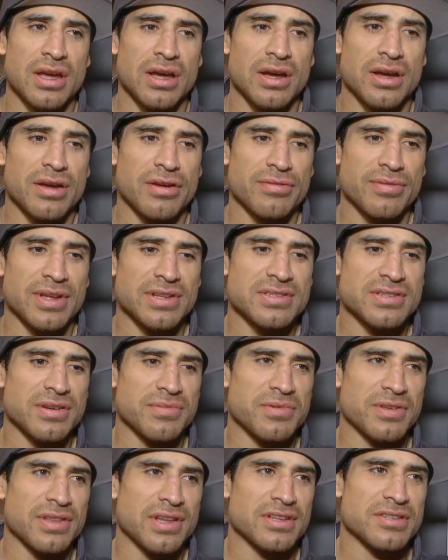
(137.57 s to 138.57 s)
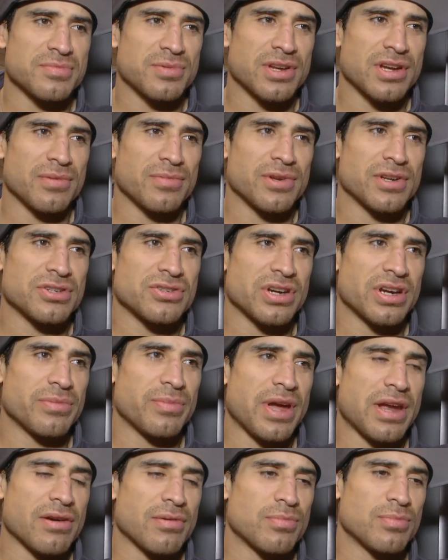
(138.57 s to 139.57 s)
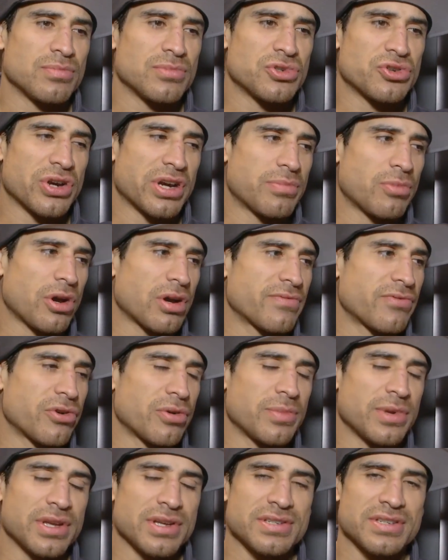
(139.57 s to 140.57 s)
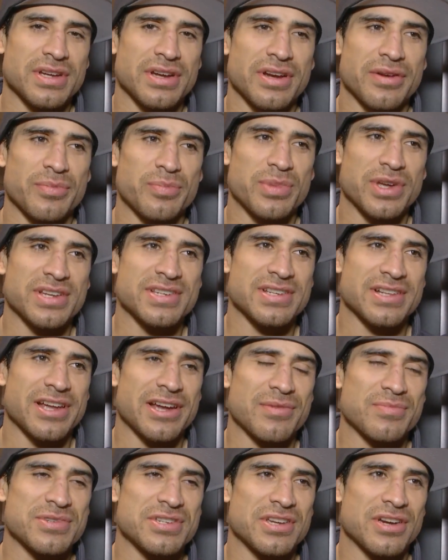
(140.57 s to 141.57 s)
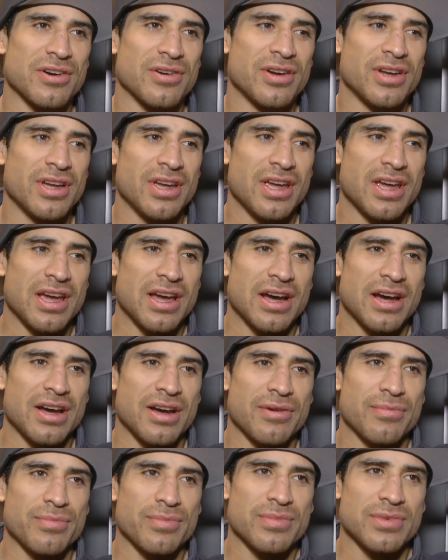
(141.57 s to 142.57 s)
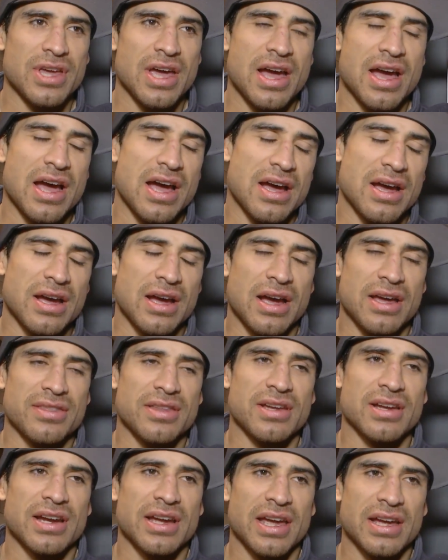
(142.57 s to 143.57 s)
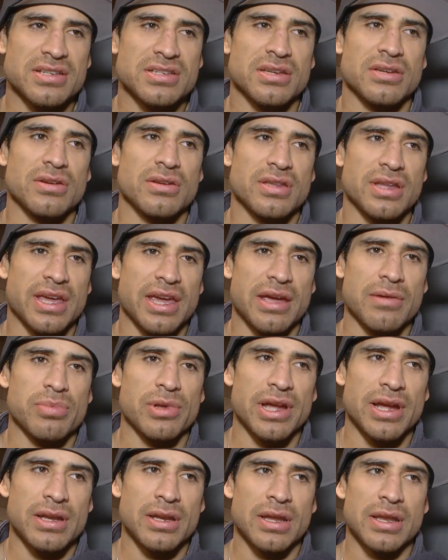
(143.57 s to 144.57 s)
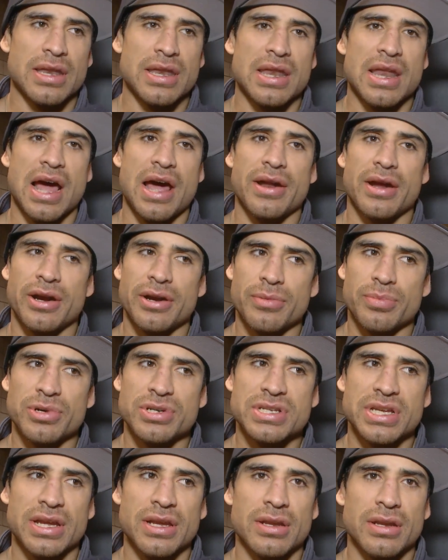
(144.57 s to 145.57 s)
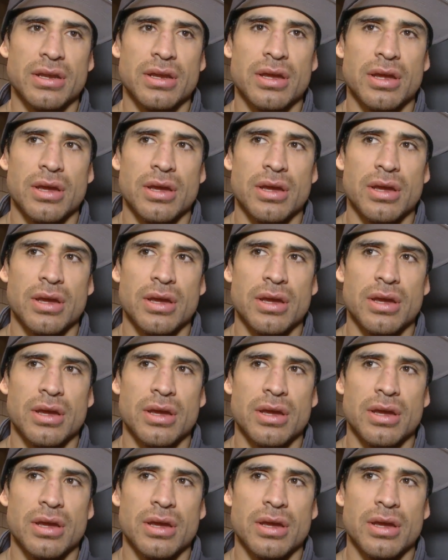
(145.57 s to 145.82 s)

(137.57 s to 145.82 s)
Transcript: that's something that's becoming a trademark trademark for me is a uh, big slam. So um, yeah, I, think I executed the game plan, not 100%.